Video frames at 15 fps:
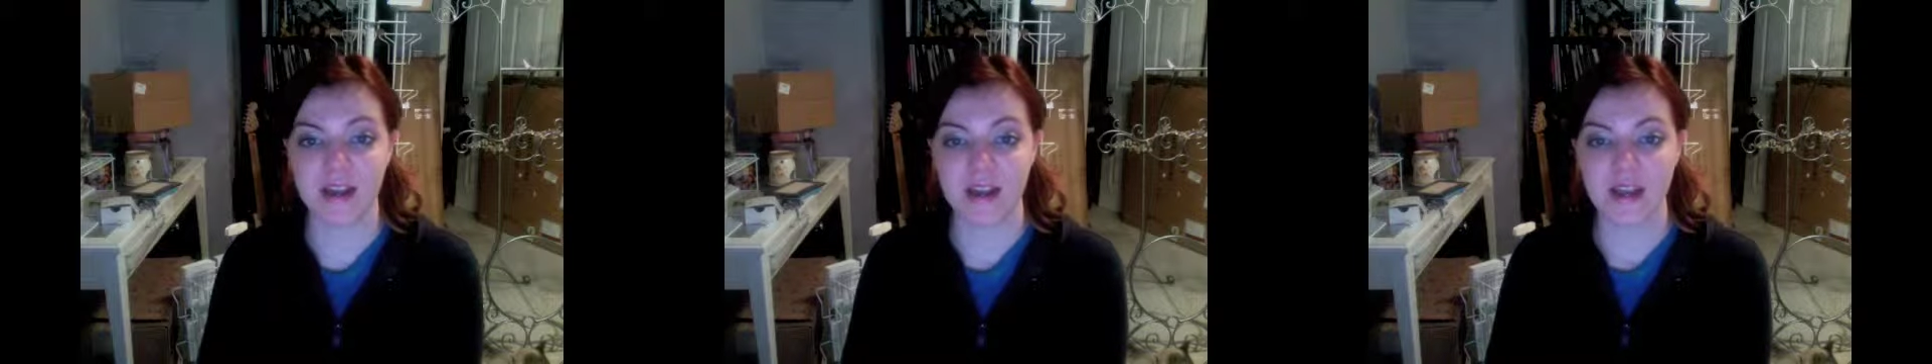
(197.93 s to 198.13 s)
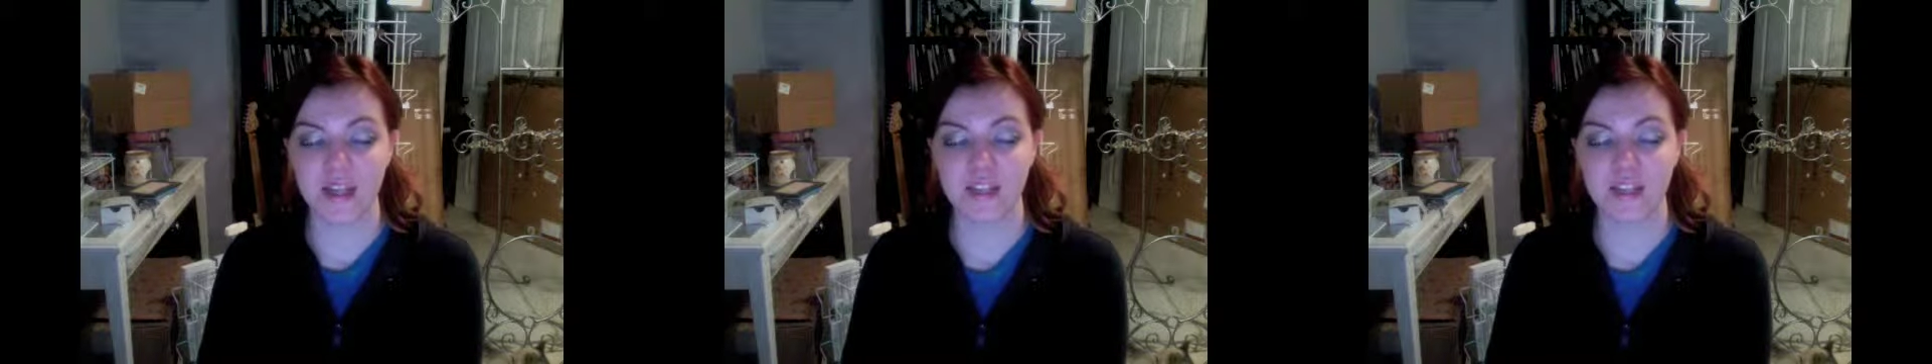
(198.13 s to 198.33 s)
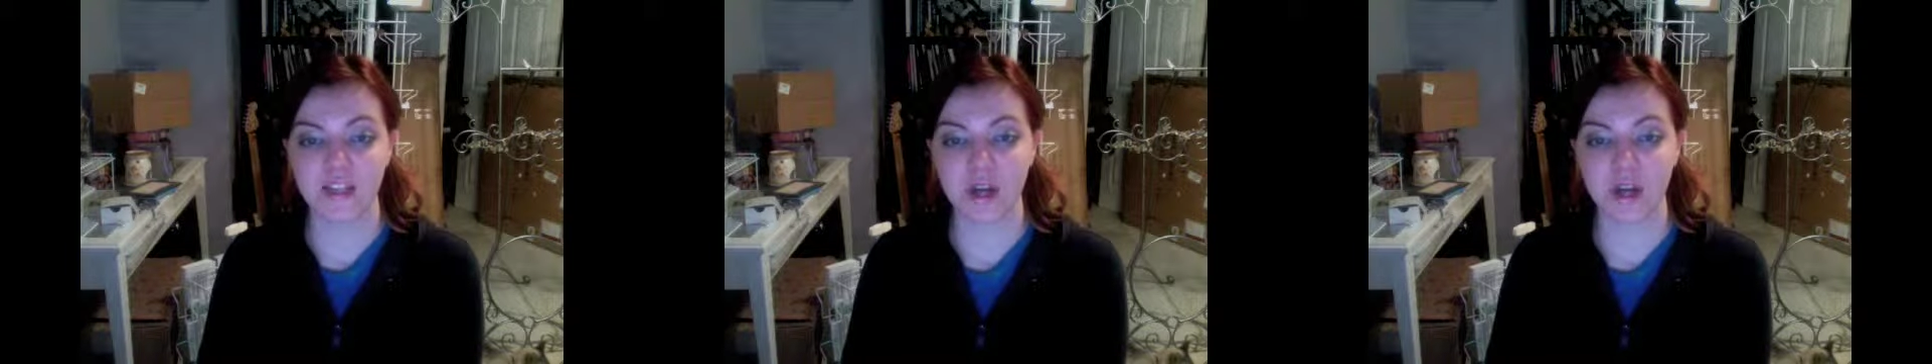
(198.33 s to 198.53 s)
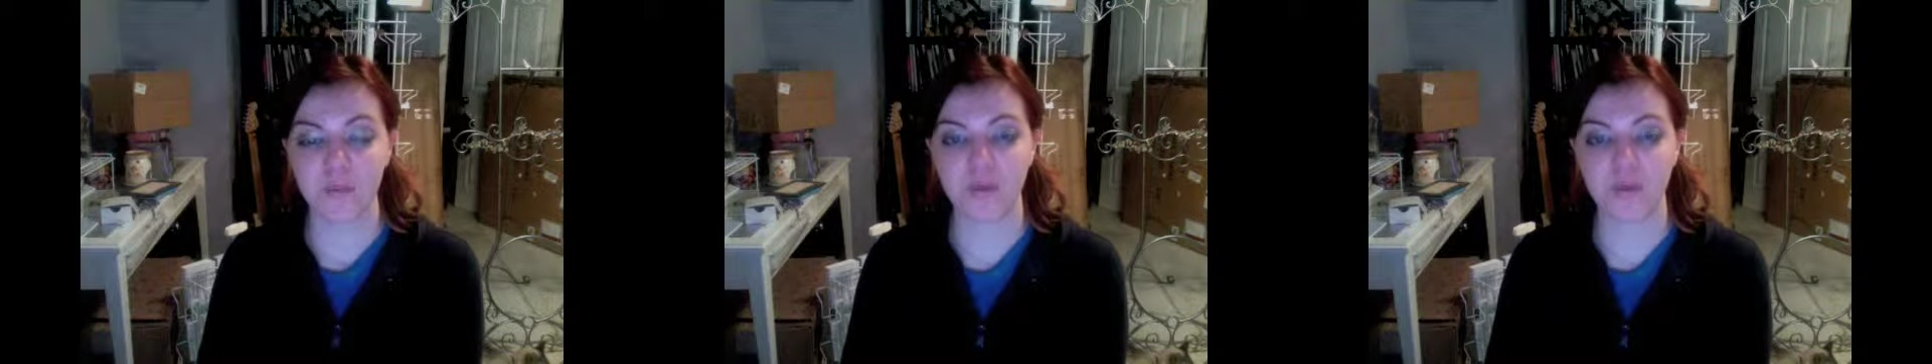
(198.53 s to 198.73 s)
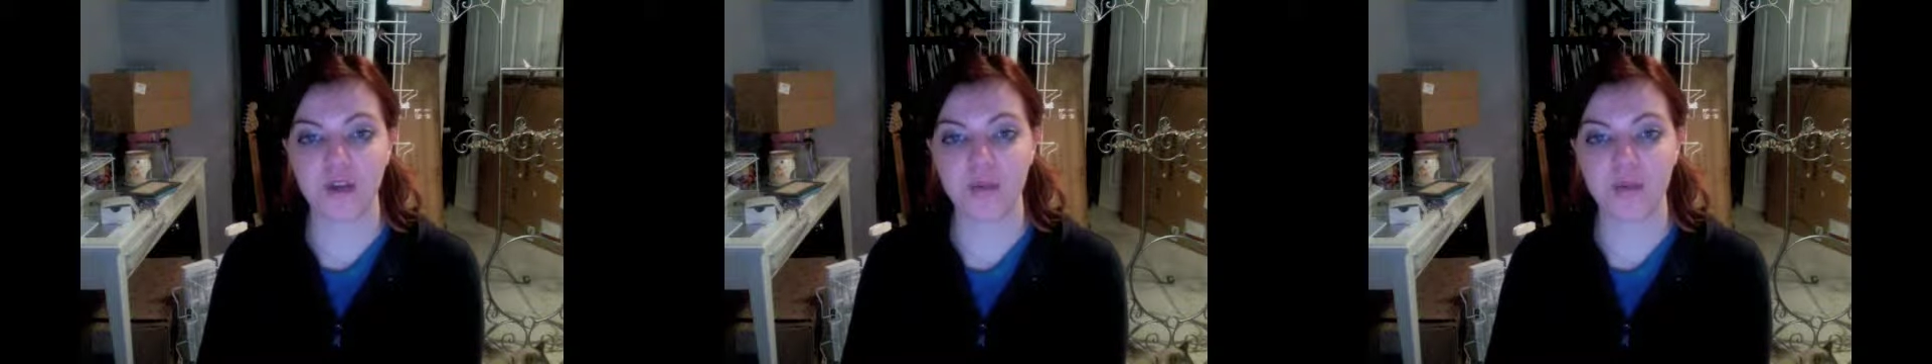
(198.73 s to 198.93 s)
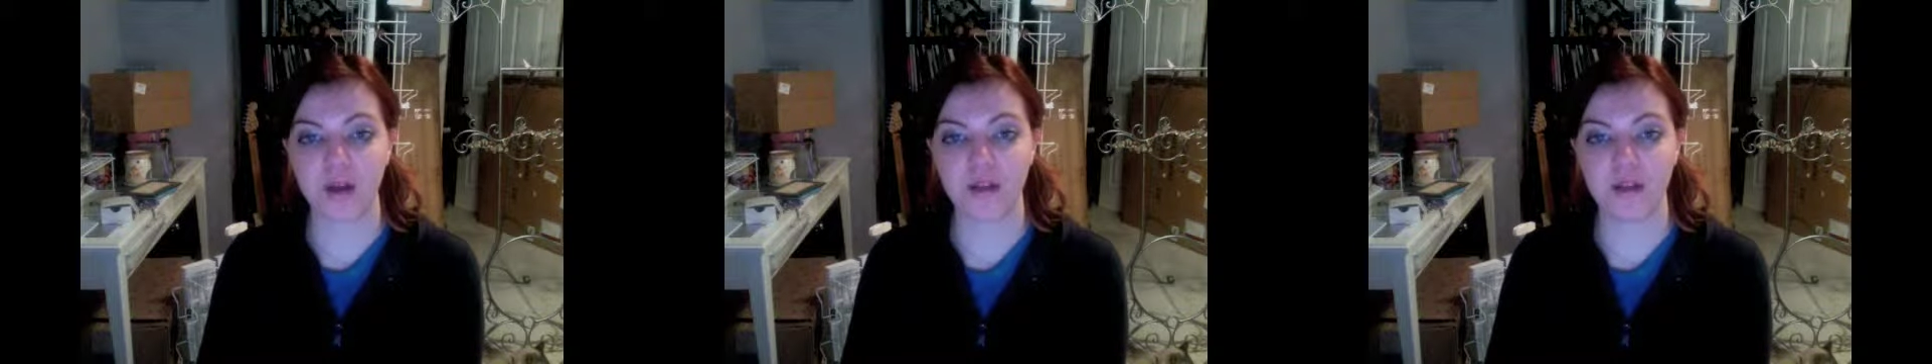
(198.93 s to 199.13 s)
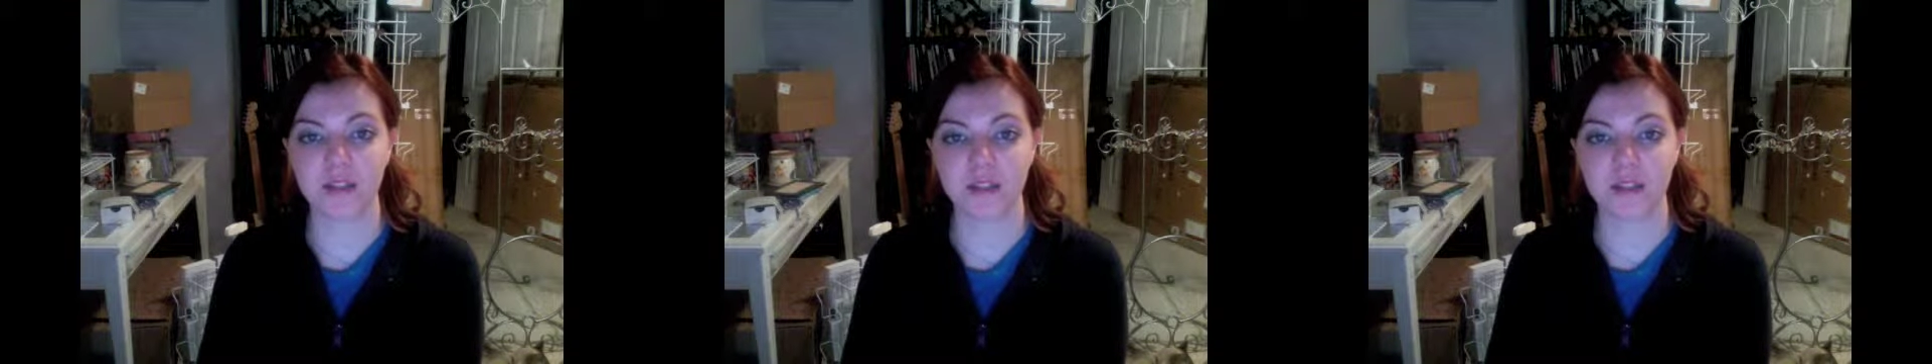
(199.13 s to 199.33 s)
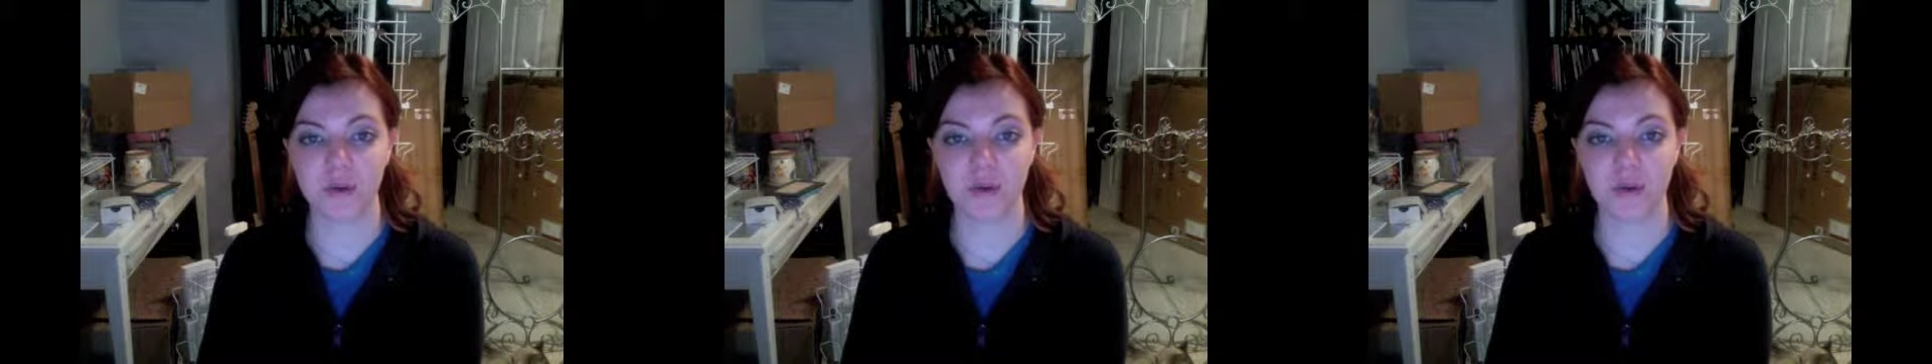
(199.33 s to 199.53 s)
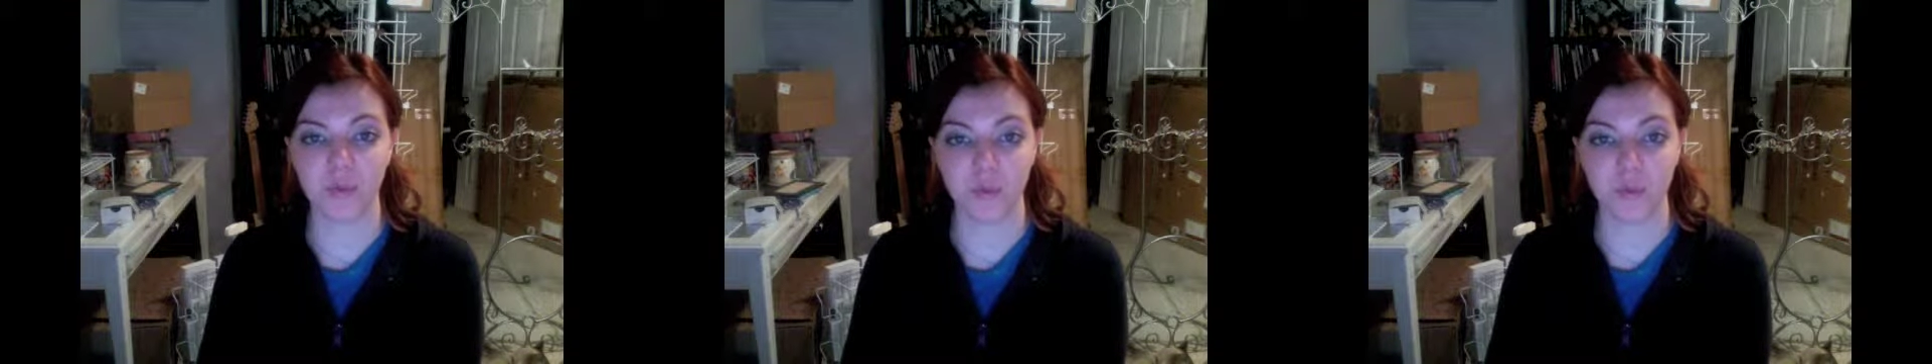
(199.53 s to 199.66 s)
it's gone pretty well, so